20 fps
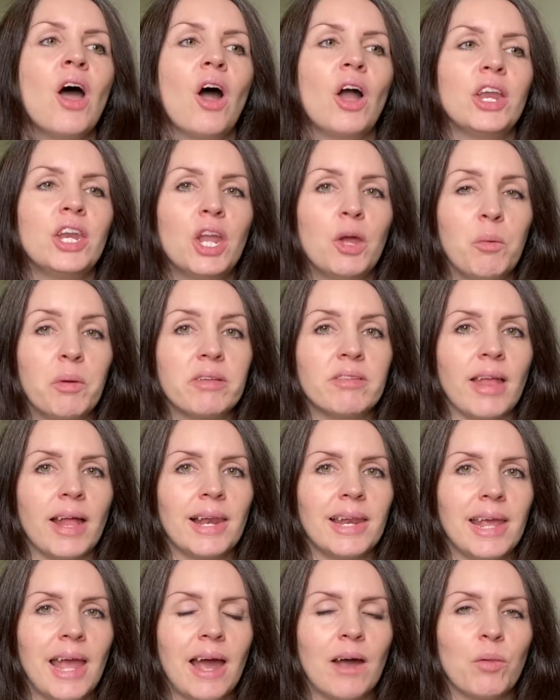I know
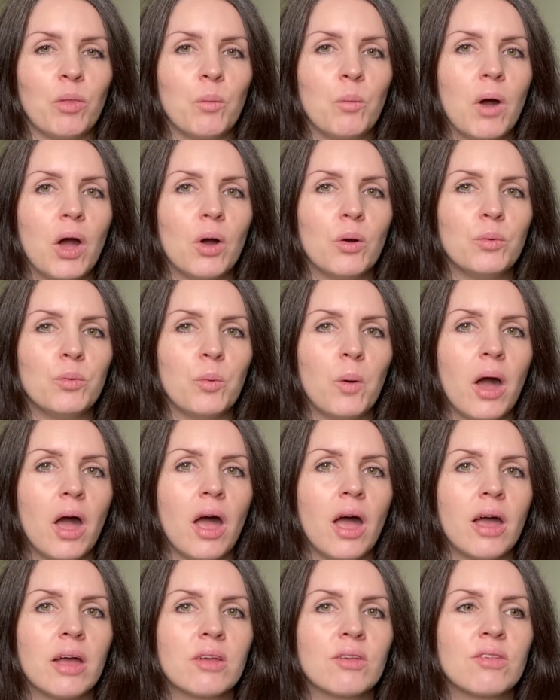exactly how the world
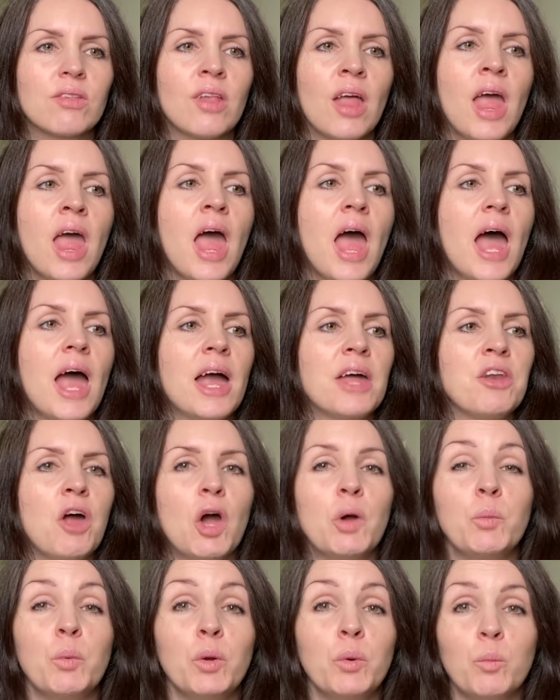works, and
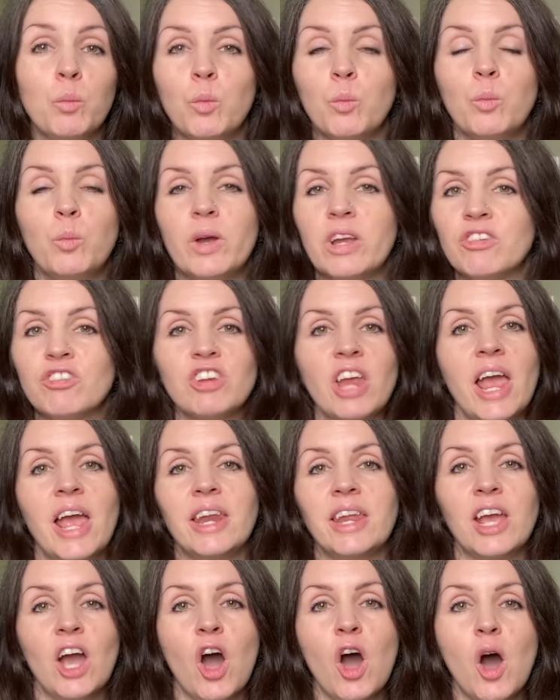I wouldn't wish
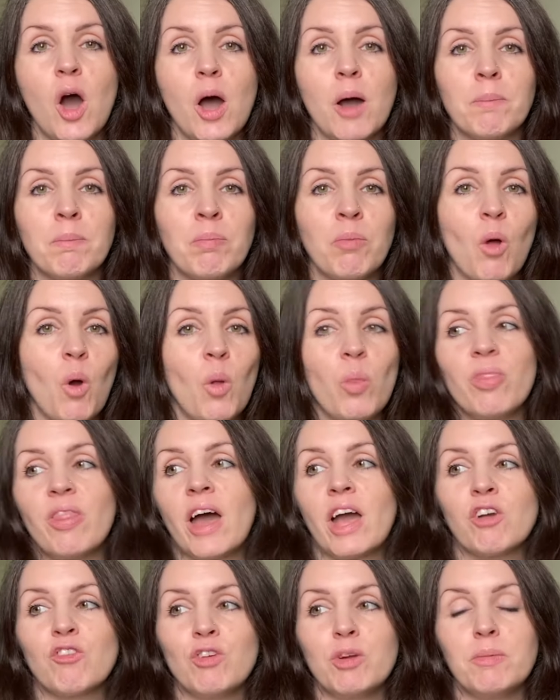any harm on
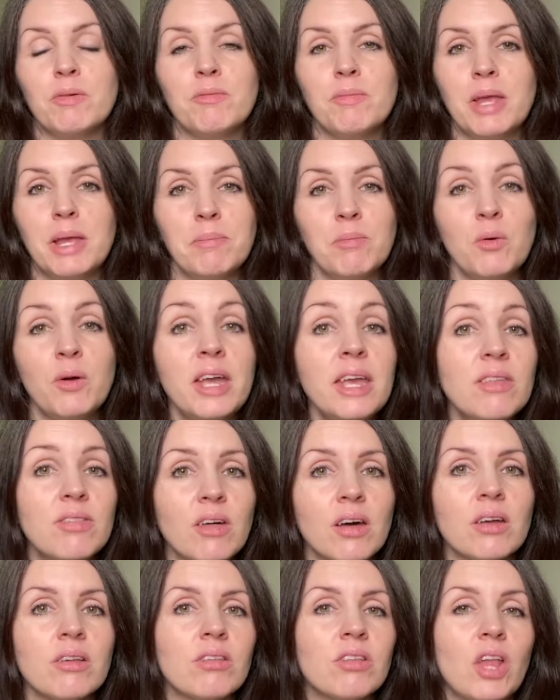that group of people
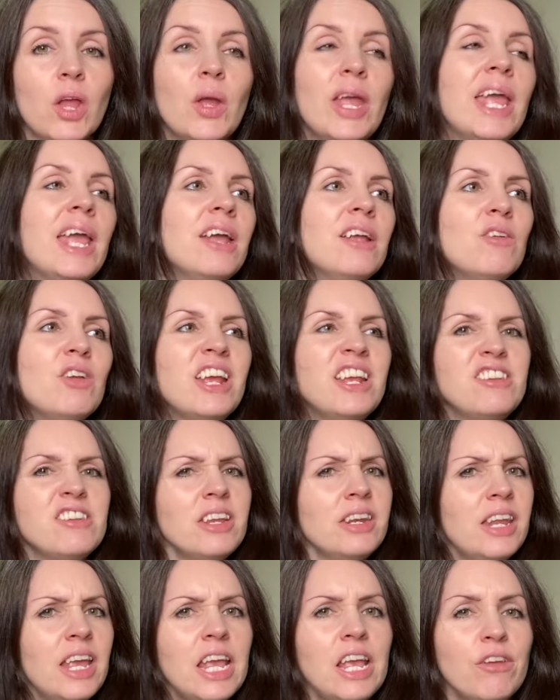either. So it
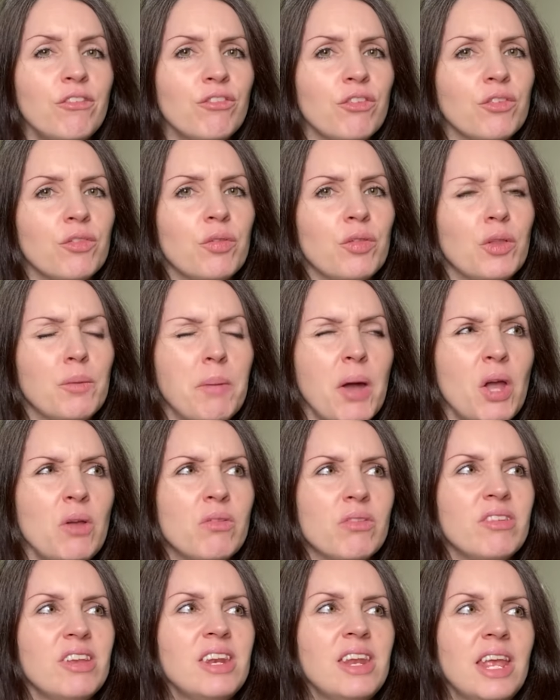didn't even, the
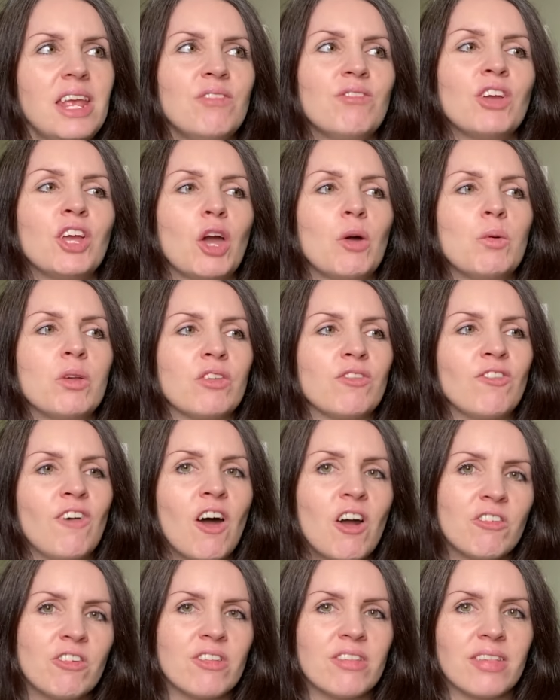post didn't even go as
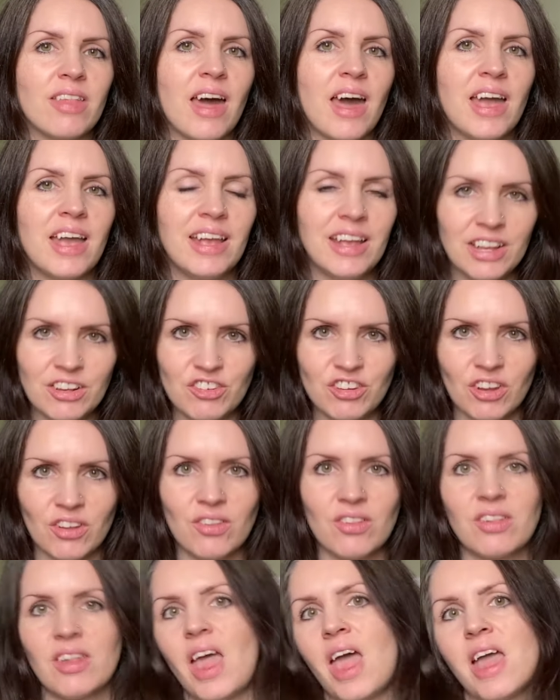far as that. It
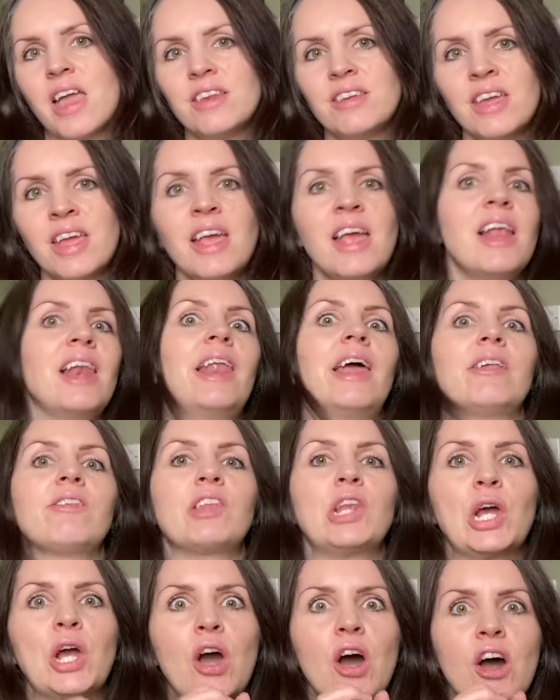just said, let's
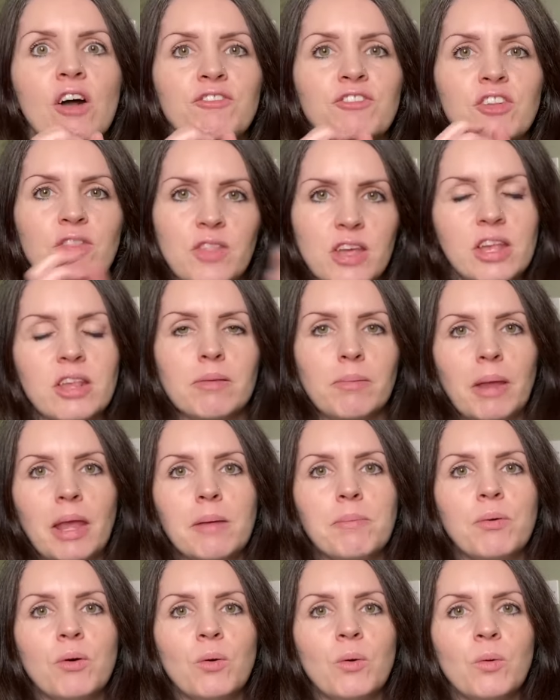look after these
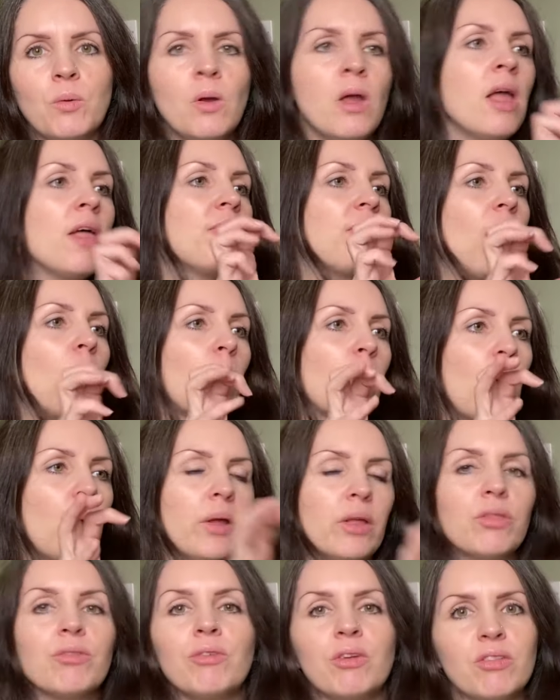people that are
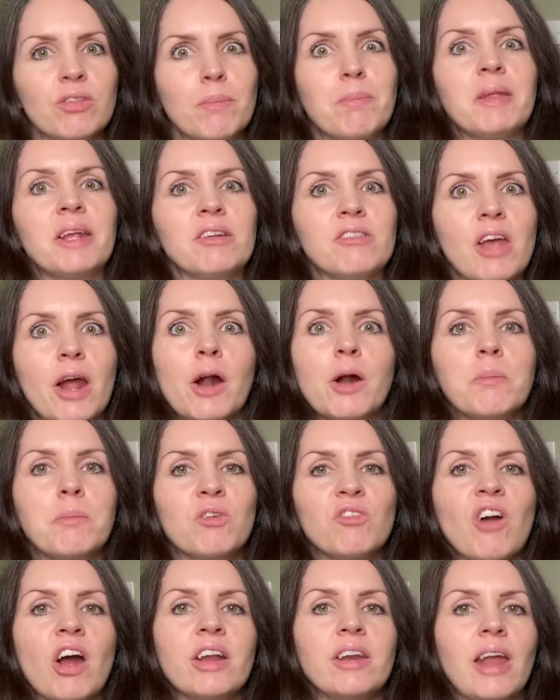going through something terrible
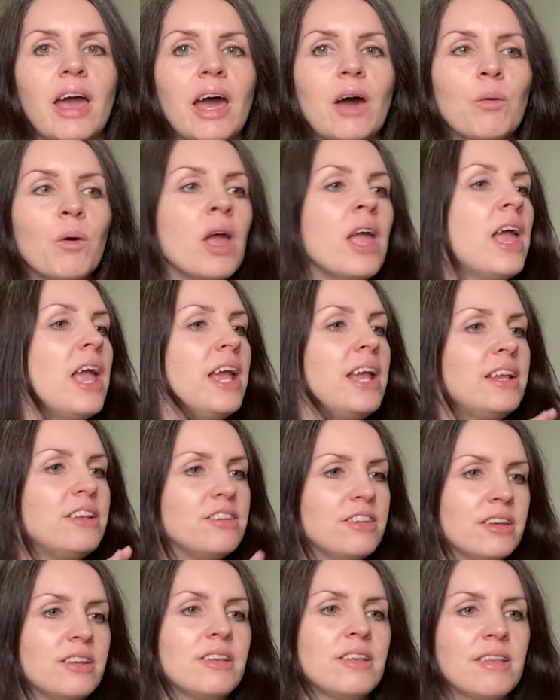right now. It
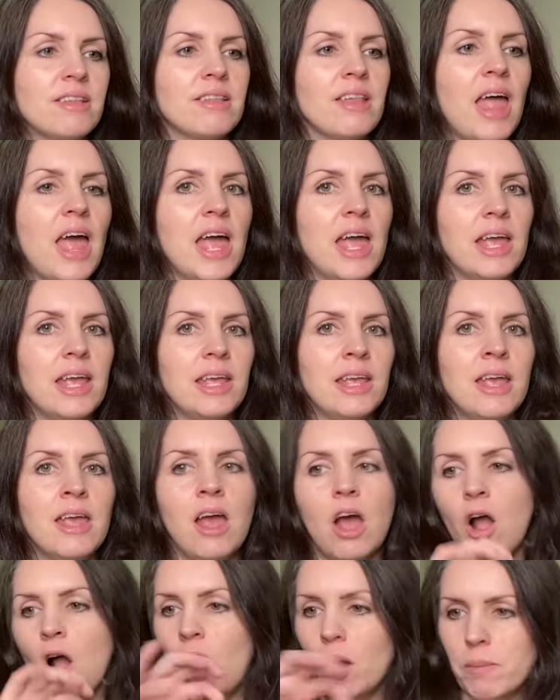didn't say,
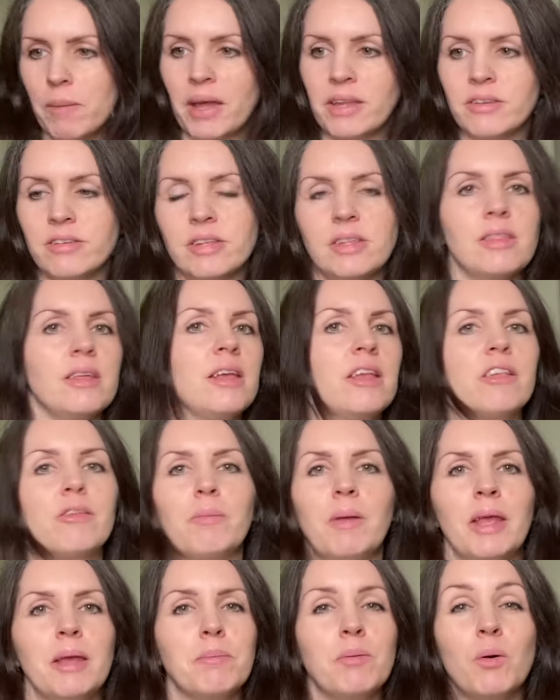I'm anti these
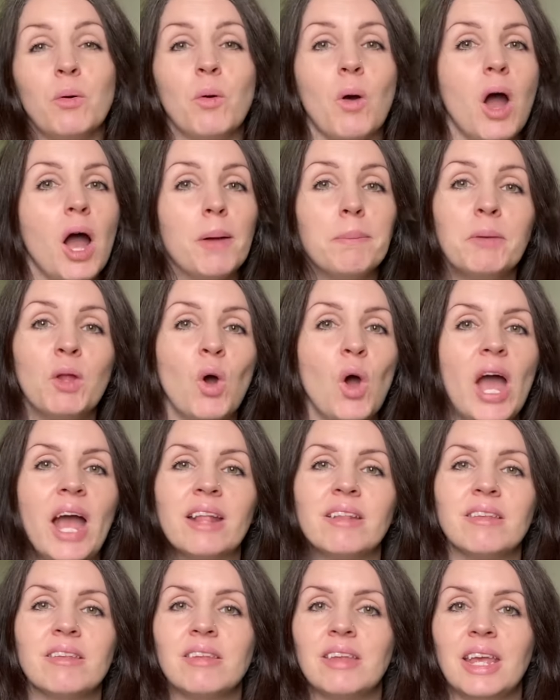people. I'm not
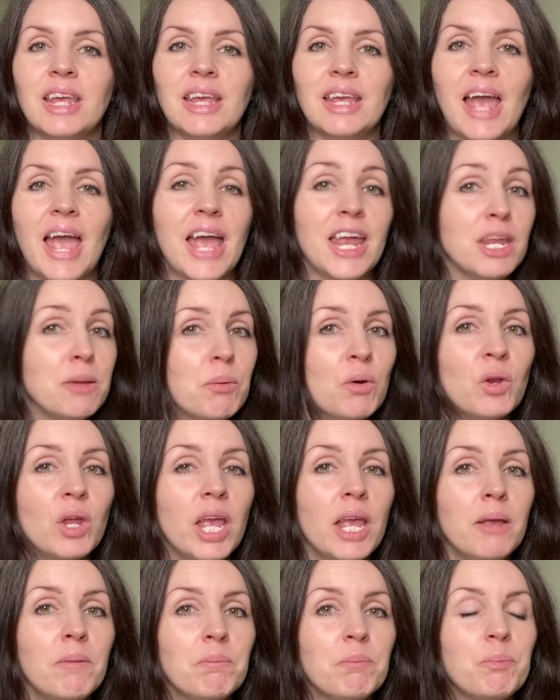anti
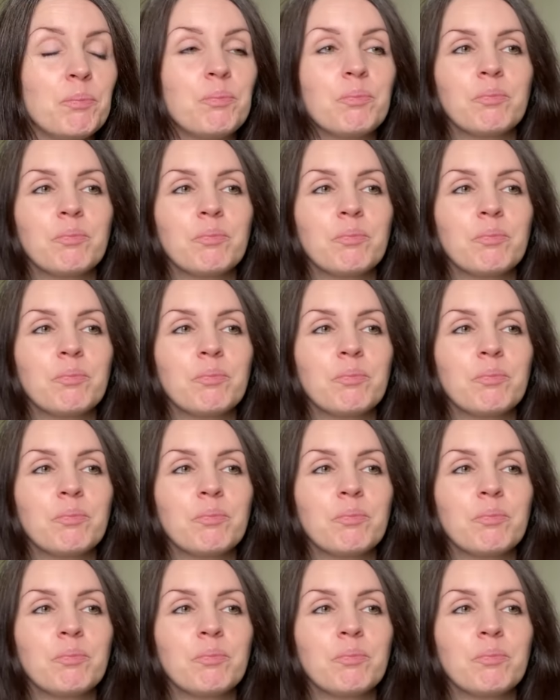anybody.